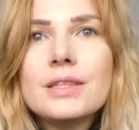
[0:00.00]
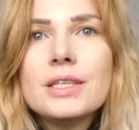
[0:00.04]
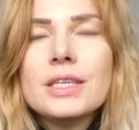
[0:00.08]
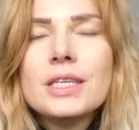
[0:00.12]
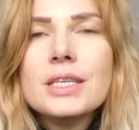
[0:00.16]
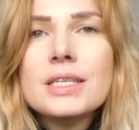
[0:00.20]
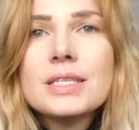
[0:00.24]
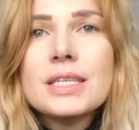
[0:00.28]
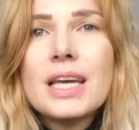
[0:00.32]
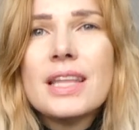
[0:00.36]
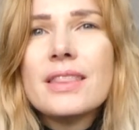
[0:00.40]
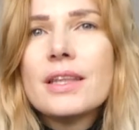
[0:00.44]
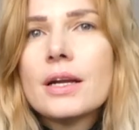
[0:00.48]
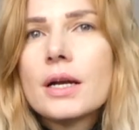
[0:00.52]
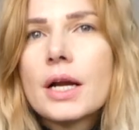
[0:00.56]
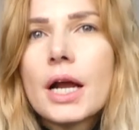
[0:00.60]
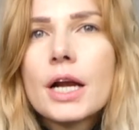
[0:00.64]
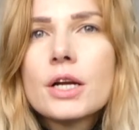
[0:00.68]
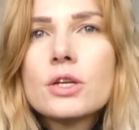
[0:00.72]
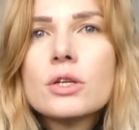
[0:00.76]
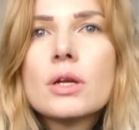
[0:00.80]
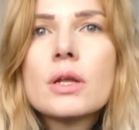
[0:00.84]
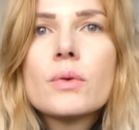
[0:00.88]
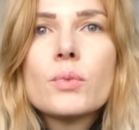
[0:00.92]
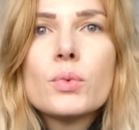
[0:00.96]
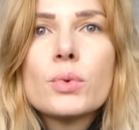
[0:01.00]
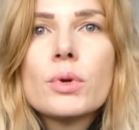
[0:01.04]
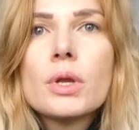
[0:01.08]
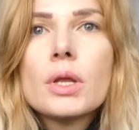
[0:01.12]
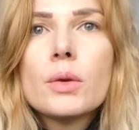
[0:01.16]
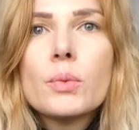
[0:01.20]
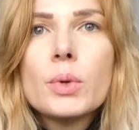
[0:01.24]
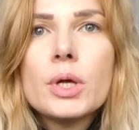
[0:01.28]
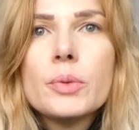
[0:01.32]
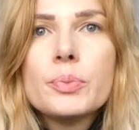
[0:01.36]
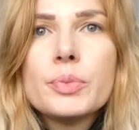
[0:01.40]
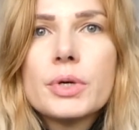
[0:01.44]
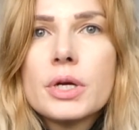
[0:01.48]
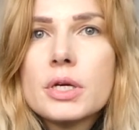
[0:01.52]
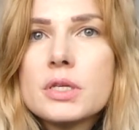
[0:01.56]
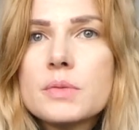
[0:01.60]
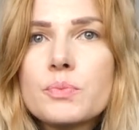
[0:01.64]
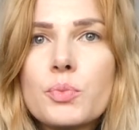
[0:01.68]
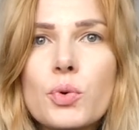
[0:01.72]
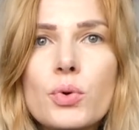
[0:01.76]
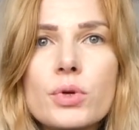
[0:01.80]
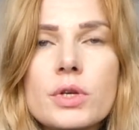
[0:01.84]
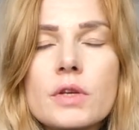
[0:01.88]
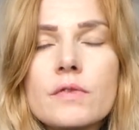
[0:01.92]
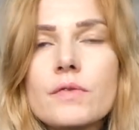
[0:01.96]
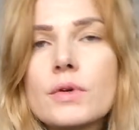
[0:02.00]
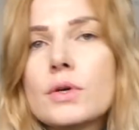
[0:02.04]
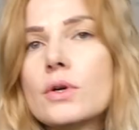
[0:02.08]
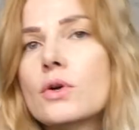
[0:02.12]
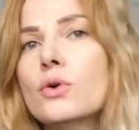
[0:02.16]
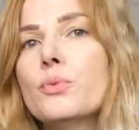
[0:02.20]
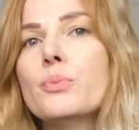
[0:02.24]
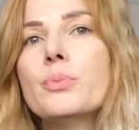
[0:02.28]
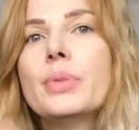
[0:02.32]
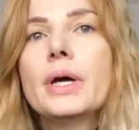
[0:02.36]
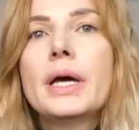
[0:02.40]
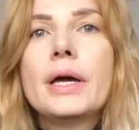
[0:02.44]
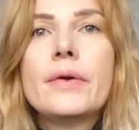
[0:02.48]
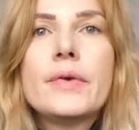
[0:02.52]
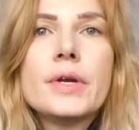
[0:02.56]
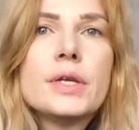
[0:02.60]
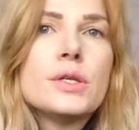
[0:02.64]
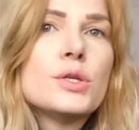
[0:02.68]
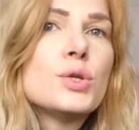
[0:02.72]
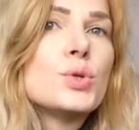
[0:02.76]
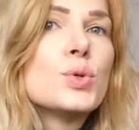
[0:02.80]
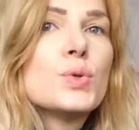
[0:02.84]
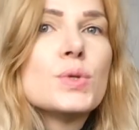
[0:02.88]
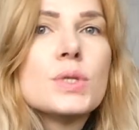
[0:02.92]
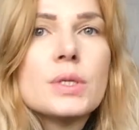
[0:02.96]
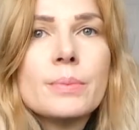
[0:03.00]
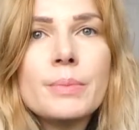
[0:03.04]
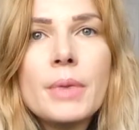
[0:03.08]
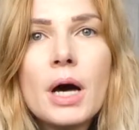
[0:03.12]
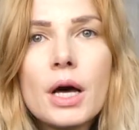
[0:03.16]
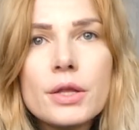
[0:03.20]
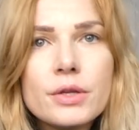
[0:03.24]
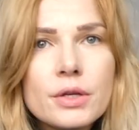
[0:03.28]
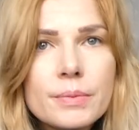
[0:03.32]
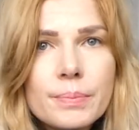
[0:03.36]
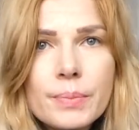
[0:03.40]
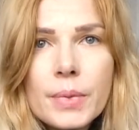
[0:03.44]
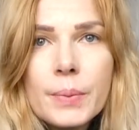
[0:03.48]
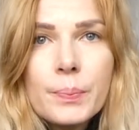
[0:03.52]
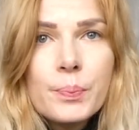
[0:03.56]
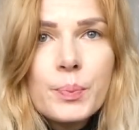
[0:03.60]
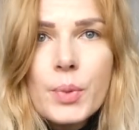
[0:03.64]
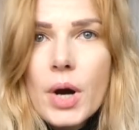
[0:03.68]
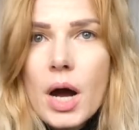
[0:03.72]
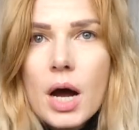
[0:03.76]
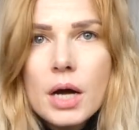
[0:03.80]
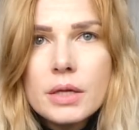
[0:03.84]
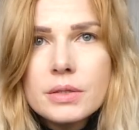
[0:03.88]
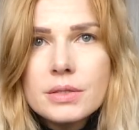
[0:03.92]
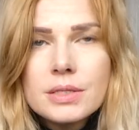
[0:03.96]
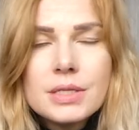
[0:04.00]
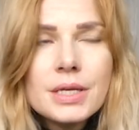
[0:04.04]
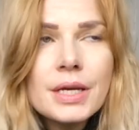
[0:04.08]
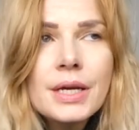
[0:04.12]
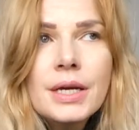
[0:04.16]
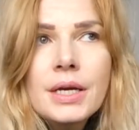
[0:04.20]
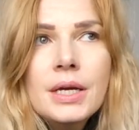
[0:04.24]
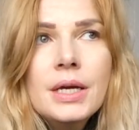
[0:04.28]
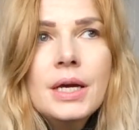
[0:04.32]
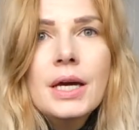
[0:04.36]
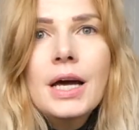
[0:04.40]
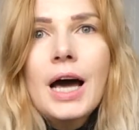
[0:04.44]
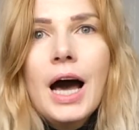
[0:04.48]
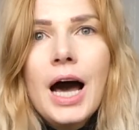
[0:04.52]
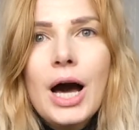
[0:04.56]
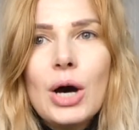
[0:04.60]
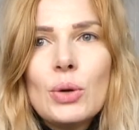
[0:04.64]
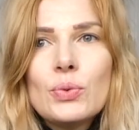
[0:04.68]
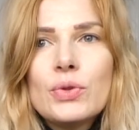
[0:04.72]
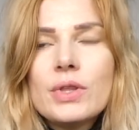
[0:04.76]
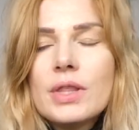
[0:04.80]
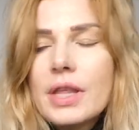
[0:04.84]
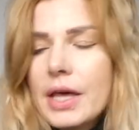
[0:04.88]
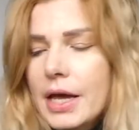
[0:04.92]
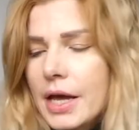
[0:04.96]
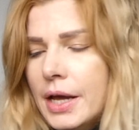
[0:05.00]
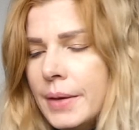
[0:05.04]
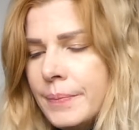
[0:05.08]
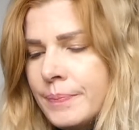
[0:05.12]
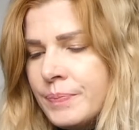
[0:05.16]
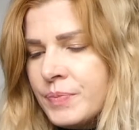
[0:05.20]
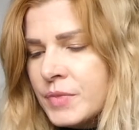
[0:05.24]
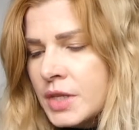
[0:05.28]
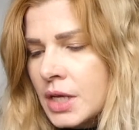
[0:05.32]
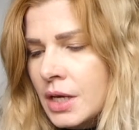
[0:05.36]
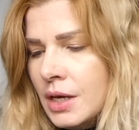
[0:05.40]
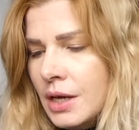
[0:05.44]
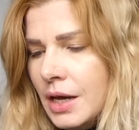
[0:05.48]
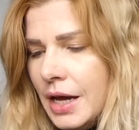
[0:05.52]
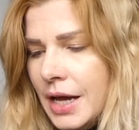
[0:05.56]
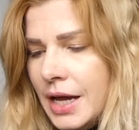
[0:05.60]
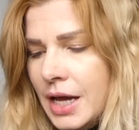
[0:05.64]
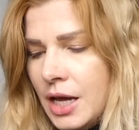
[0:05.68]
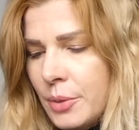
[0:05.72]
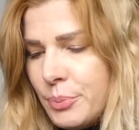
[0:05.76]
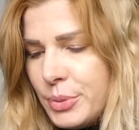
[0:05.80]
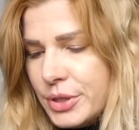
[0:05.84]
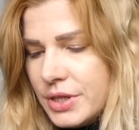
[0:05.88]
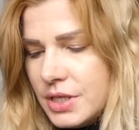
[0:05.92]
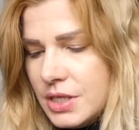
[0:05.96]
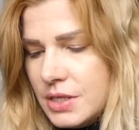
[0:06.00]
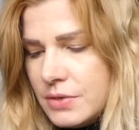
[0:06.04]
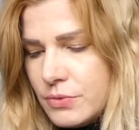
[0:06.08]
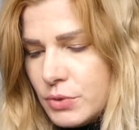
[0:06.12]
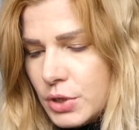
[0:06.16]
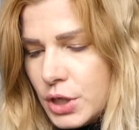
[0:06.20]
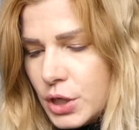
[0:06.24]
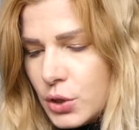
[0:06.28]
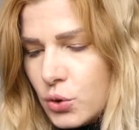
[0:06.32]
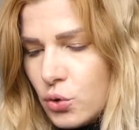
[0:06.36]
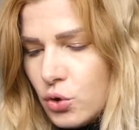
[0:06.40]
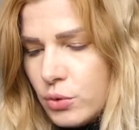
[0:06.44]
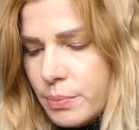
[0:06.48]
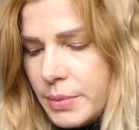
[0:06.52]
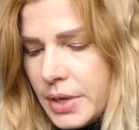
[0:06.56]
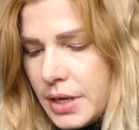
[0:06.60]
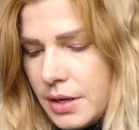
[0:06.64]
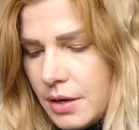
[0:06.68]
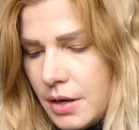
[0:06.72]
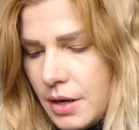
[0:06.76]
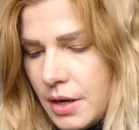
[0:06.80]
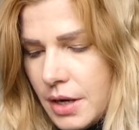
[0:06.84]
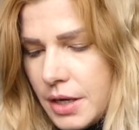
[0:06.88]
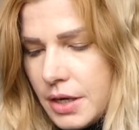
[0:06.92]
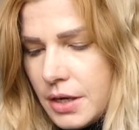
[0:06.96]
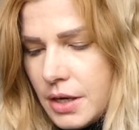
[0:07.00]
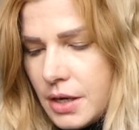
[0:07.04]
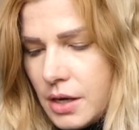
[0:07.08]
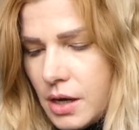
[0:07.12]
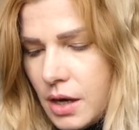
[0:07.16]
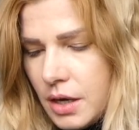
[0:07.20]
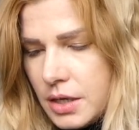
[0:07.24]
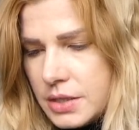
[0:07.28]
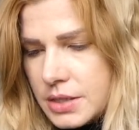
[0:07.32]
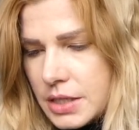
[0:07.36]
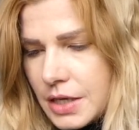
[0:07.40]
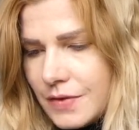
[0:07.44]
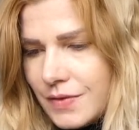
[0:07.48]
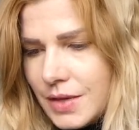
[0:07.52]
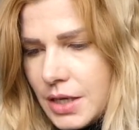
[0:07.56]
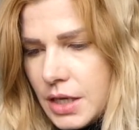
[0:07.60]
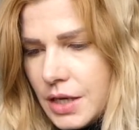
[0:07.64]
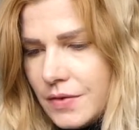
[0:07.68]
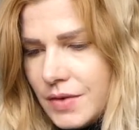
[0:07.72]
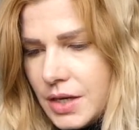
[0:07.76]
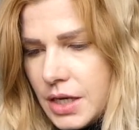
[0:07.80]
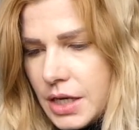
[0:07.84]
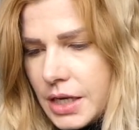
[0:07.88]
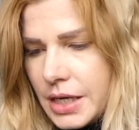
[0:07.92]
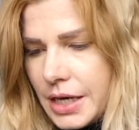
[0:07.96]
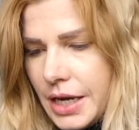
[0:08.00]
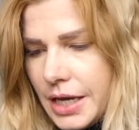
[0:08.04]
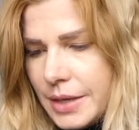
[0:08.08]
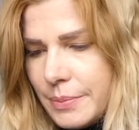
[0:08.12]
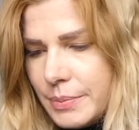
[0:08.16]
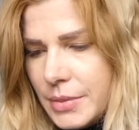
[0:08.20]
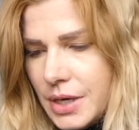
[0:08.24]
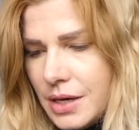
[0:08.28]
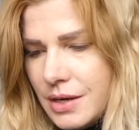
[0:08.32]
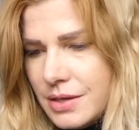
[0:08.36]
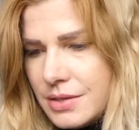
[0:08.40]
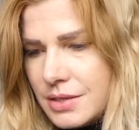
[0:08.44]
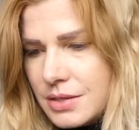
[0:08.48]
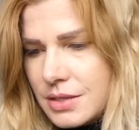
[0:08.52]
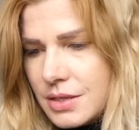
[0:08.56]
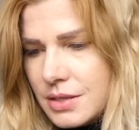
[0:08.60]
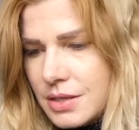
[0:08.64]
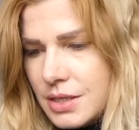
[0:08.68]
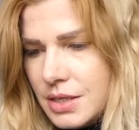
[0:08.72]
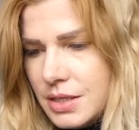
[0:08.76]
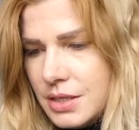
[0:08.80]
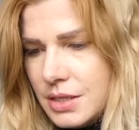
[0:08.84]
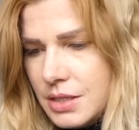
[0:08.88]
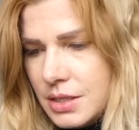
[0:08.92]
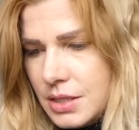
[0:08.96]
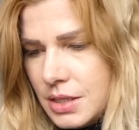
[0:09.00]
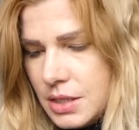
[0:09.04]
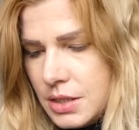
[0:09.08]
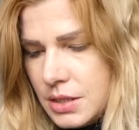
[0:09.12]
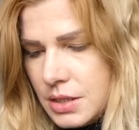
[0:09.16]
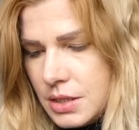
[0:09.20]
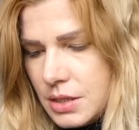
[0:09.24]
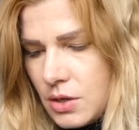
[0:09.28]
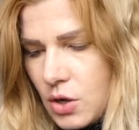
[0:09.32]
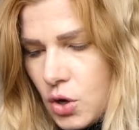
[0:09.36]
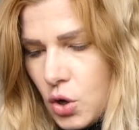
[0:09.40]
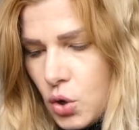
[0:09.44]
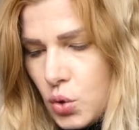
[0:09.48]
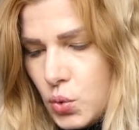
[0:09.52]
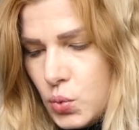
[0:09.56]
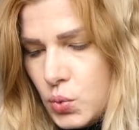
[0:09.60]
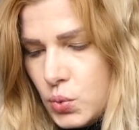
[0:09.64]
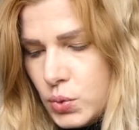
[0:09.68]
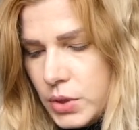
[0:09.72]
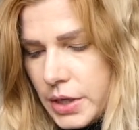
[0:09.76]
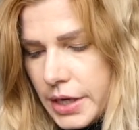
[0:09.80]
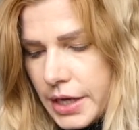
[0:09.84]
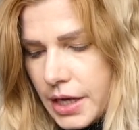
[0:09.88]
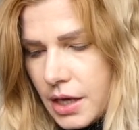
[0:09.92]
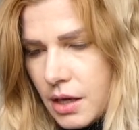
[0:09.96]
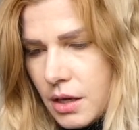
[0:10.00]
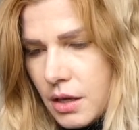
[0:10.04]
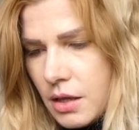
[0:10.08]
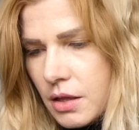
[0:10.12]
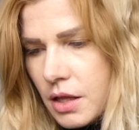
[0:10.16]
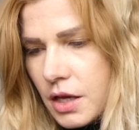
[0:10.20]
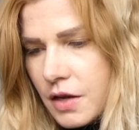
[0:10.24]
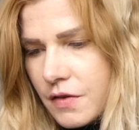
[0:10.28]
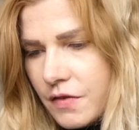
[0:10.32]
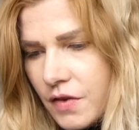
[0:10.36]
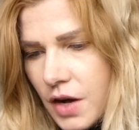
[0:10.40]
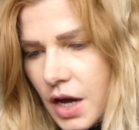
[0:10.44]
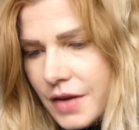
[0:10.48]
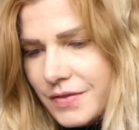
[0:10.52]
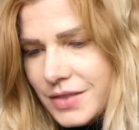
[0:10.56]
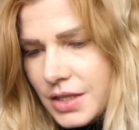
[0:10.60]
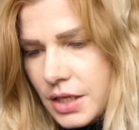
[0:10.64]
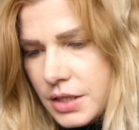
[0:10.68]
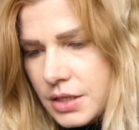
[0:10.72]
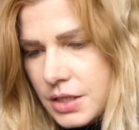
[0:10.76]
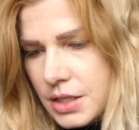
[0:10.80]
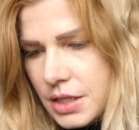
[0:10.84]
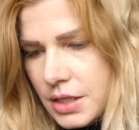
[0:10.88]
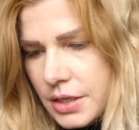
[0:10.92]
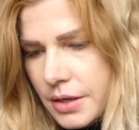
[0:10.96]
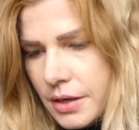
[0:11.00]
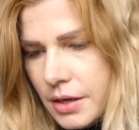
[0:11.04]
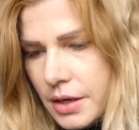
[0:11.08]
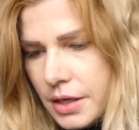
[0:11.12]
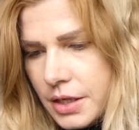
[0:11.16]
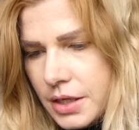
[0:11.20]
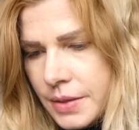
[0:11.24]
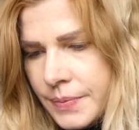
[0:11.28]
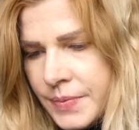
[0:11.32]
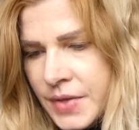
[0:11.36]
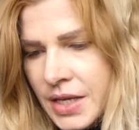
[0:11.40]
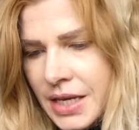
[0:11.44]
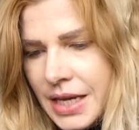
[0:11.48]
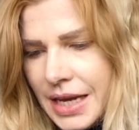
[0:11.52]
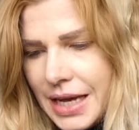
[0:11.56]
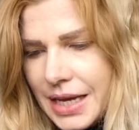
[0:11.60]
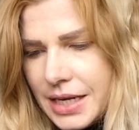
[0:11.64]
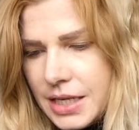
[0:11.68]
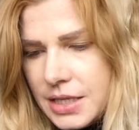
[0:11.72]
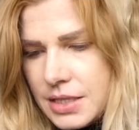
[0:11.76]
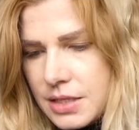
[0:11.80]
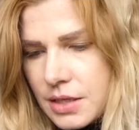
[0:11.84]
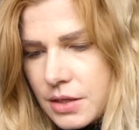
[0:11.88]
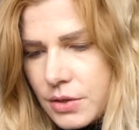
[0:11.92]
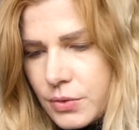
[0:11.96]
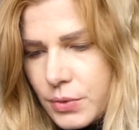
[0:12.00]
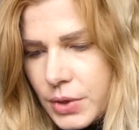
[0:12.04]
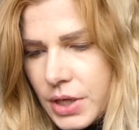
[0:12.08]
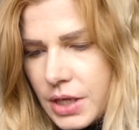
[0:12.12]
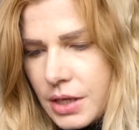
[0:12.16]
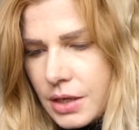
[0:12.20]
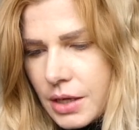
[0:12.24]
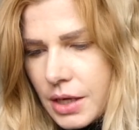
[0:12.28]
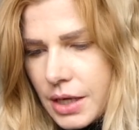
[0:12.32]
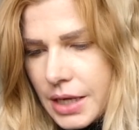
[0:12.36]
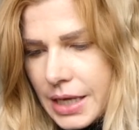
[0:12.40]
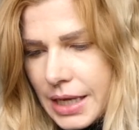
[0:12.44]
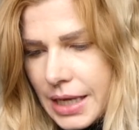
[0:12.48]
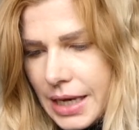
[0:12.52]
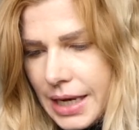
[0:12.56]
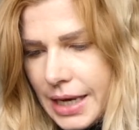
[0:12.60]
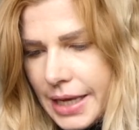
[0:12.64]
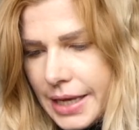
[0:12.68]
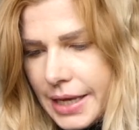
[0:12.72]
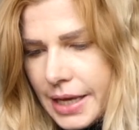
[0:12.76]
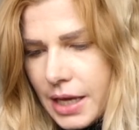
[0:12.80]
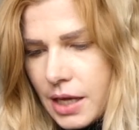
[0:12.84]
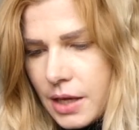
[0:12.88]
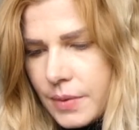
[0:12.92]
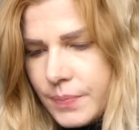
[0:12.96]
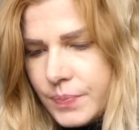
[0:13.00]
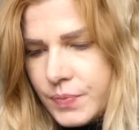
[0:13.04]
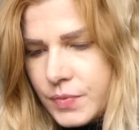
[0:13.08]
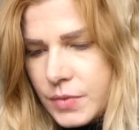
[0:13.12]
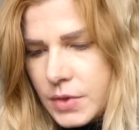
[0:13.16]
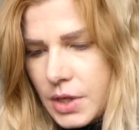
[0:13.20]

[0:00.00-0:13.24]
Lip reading: these, and they're actually really well priced point if you compare it to some other brands out there. But this really caught my eye. I asked if they have any clay mask. This is only like $5.99 and it's a green clay.